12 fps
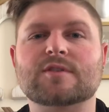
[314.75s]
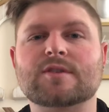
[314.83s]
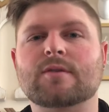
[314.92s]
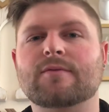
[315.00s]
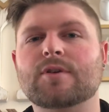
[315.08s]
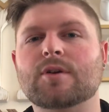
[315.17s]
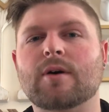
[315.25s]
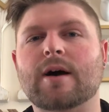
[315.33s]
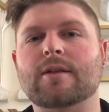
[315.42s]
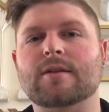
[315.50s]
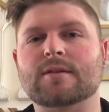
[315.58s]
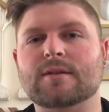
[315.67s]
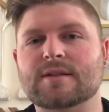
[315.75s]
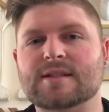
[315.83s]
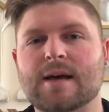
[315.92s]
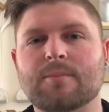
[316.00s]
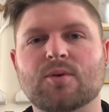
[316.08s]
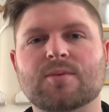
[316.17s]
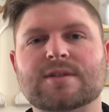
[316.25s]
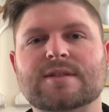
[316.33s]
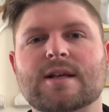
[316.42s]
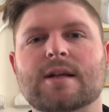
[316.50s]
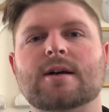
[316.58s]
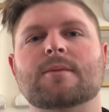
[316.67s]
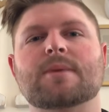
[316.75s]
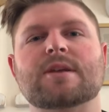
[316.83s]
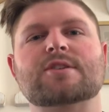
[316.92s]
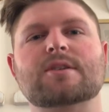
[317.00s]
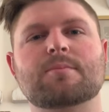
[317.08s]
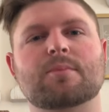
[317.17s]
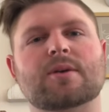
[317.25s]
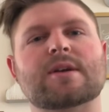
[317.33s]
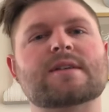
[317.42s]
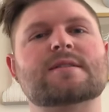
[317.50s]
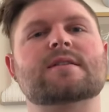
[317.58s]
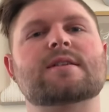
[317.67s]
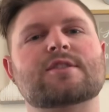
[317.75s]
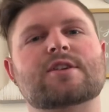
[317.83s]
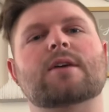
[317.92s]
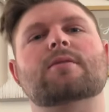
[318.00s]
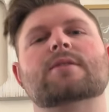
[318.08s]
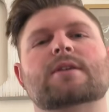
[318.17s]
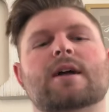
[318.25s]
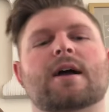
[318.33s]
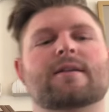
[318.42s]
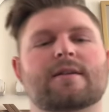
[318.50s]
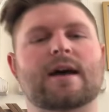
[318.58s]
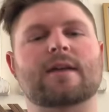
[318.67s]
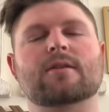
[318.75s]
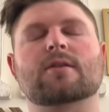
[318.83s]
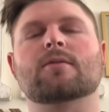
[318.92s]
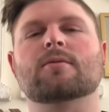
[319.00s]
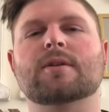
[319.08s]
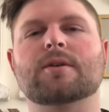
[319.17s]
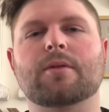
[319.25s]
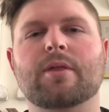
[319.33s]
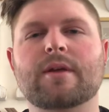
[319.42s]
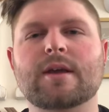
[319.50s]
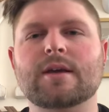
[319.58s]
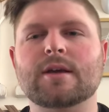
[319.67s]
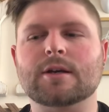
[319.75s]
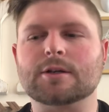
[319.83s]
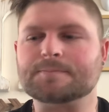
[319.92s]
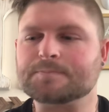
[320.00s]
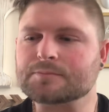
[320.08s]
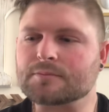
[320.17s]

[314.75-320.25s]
So if you know how the temple was set up, each priest, each elder kind of had their own little thing here.